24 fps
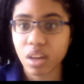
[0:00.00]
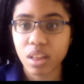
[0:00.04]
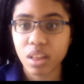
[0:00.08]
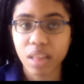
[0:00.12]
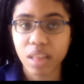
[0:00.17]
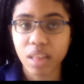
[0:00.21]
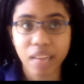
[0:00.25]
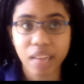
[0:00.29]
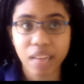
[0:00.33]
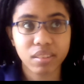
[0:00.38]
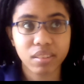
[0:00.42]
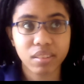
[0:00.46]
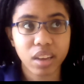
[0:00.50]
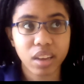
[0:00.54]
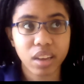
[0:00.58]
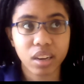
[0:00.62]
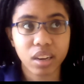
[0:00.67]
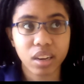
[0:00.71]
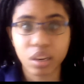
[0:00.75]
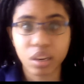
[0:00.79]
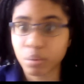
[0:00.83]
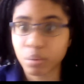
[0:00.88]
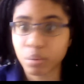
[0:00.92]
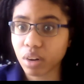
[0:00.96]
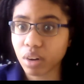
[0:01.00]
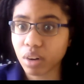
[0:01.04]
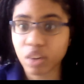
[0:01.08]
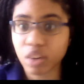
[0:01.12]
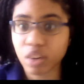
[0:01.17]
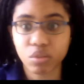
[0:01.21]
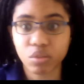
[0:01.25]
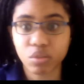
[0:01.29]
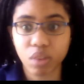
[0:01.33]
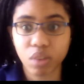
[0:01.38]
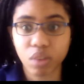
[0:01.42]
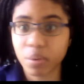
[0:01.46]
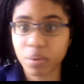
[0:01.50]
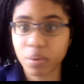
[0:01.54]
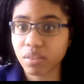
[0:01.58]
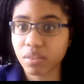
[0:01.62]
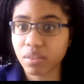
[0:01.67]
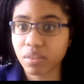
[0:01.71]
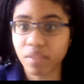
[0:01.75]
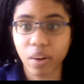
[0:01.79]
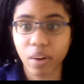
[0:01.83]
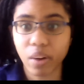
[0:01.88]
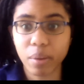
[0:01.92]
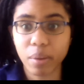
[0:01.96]
That said, liberal arts is always a
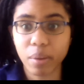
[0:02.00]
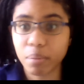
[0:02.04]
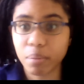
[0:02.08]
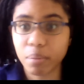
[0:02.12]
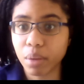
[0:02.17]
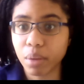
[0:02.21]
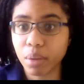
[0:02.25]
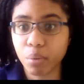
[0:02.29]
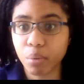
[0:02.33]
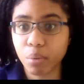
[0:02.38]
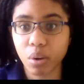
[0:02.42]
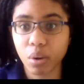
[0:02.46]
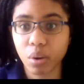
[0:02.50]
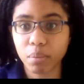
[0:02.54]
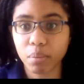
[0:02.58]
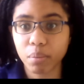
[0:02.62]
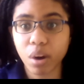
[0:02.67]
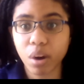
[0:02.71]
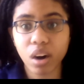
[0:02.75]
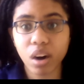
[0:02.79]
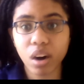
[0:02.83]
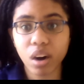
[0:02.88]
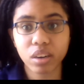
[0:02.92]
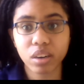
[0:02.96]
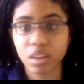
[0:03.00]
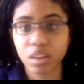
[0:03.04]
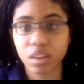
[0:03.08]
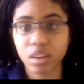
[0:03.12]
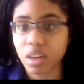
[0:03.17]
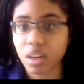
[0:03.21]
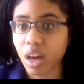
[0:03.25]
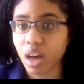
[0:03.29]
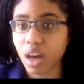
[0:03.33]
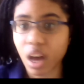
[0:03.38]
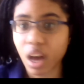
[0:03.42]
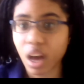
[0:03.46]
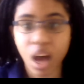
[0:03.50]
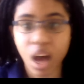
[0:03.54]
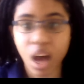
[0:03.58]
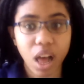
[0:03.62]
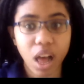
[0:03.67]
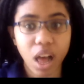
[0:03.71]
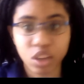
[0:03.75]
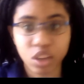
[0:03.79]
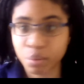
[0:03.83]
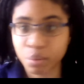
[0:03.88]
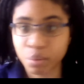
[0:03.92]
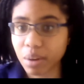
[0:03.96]
very important part.
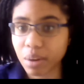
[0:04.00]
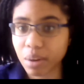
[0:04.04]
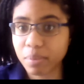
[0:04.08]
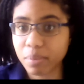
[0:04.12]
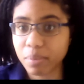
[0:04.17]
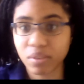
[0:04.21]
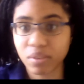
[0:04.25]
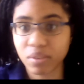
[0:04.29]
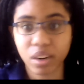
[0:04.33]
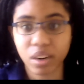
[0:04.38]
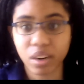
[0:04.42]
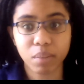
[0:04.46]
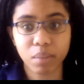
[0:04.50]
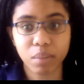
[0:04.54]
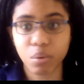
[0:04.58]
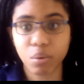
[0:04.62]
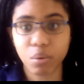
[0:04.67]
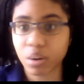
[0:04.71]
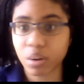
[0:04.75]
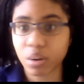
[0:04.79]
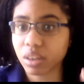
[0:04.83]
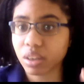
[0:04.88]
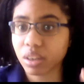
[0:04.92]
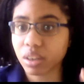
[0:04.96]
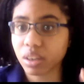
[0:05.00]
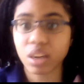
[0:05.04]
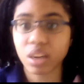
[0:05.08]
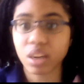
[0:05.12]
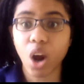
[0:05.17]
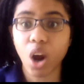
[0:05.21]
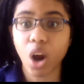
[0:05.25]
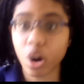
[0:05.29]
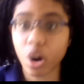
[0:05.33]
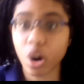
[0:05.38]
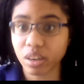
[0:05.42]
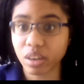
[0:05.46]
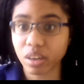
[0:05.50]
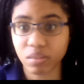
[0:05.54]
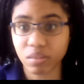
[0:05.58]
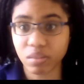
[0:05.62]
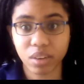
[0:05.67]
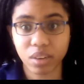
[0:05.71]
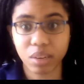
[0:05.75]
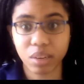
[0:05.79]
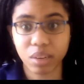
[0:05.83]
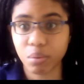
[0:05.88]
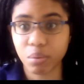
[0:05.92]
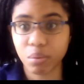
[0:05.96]
College prep is very important. Art is
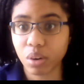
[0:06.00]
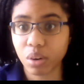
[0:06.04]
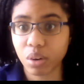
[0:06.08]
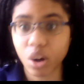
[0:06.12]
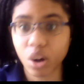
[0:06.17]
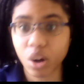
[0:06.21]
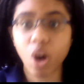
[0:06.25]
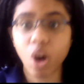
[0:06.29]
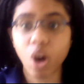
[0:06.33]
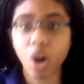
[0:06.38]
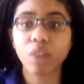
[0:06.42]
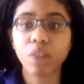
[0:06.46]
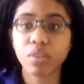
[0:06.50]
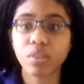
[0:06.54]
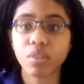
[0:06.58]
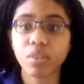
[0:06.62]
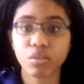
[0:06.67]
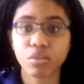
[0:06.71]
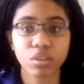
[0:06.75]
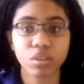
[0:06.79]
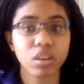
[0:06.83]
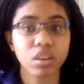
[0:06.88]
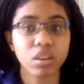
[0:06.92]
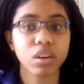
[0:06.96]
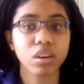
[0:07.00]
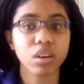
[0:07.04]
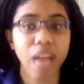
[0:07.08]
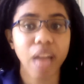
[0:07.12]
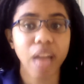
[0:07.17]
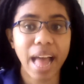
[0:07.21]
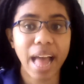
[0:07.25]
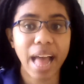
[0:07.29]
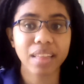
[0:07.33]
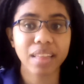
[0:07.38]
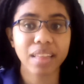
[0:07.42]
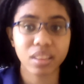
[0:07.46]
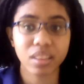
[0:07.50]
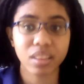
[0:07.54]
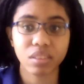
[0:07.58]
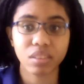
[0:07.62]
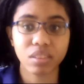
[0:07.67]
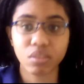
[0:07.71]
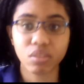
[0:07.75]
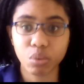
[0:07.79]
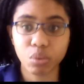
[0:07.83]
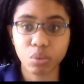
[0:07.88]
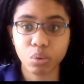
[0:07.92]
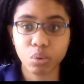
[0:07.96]
very important. All of those are occurring at this
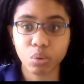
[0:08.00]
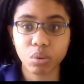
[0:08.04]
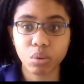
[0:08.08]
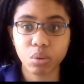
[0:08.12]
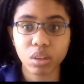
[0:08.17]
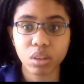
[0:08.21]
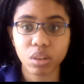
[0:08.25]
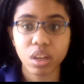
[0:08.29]
school.